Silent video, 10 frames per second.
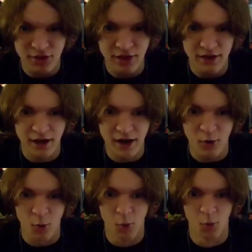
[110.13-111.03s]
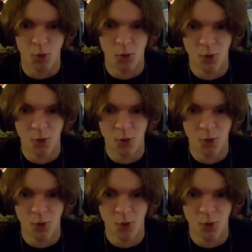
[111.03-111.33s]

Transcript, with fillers: Dang, I, ah, ooh.